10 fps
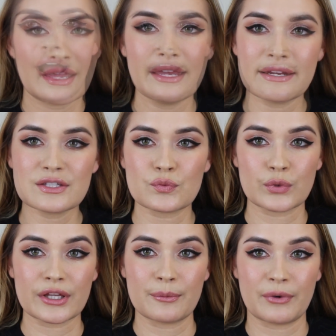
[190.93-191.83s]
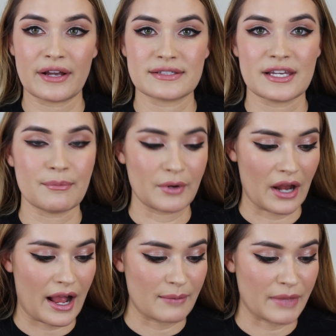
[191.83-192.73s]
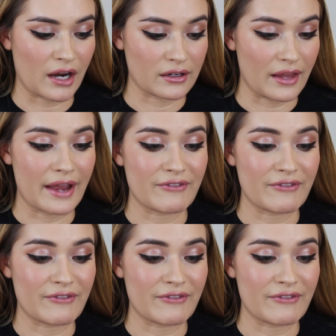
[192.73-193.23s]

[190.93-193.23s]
It is really pricey, but I'm not gonna lie,